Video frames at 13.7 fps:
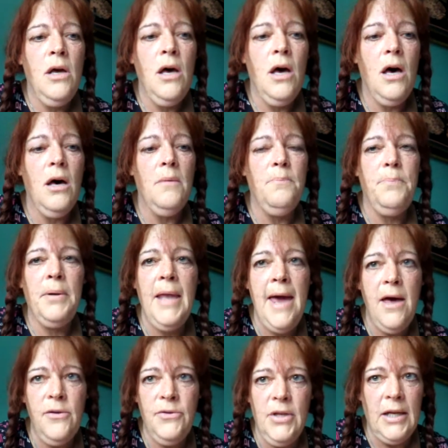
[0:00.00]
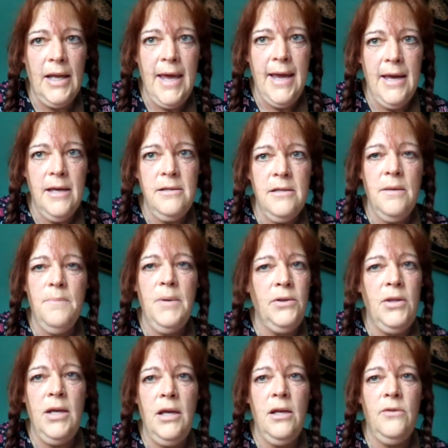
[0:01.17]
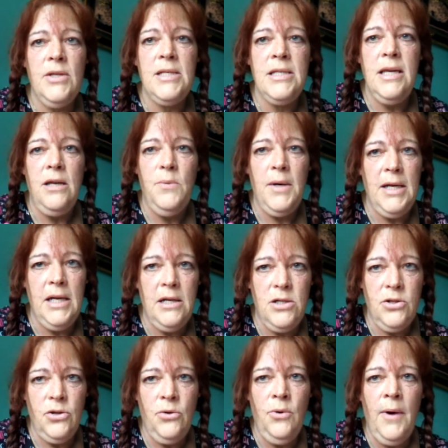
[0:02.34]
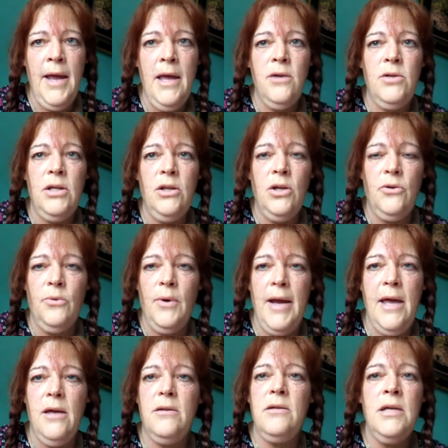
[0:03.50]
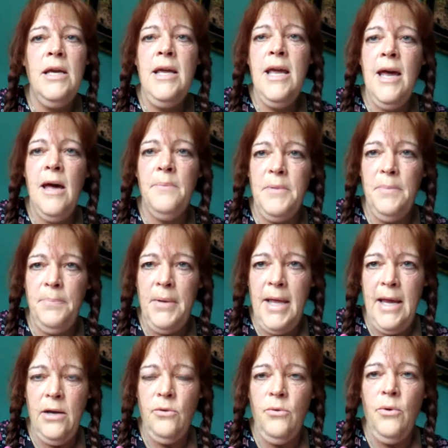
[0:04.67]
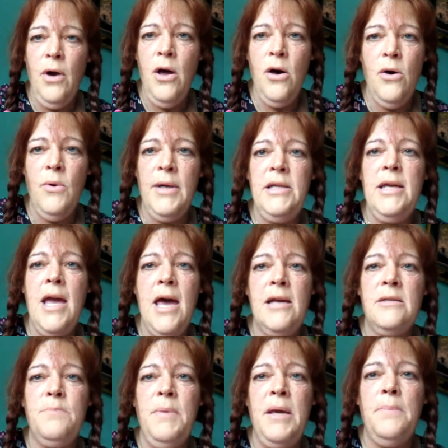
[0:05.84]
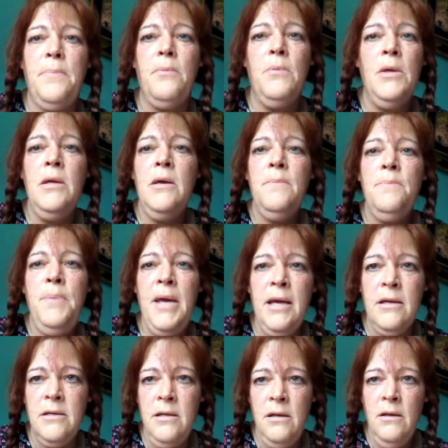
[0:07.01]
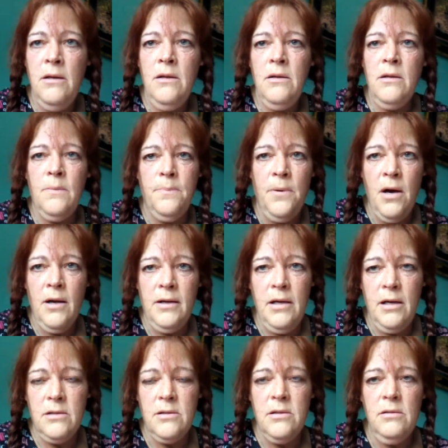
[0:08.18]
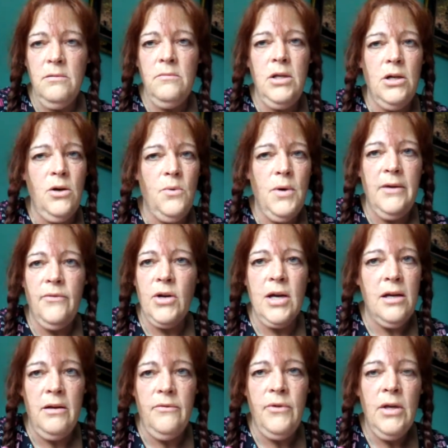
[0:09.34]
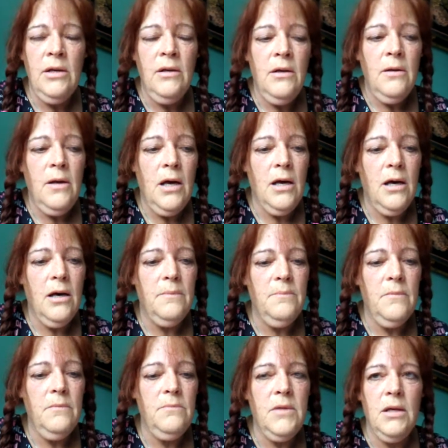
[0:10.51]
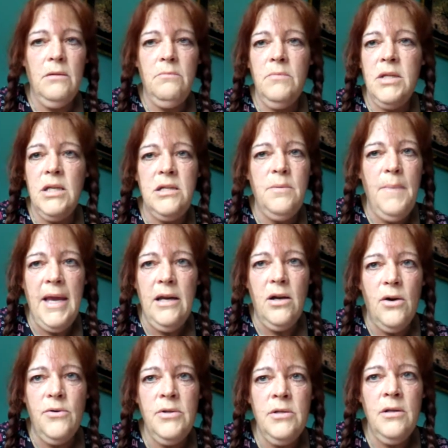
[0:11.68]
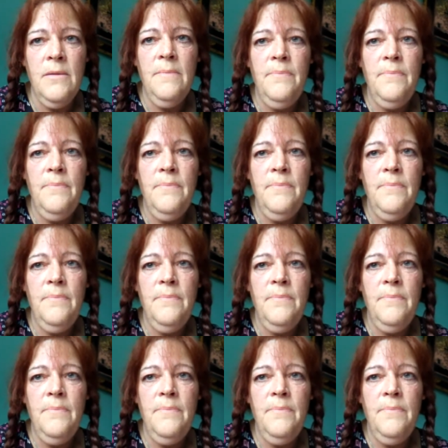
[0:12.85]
plowed the land, but then the seed went into the ground and the ground helped the plant grow. And yes, people picked the product, you know, whatever kind of, the tomatoes,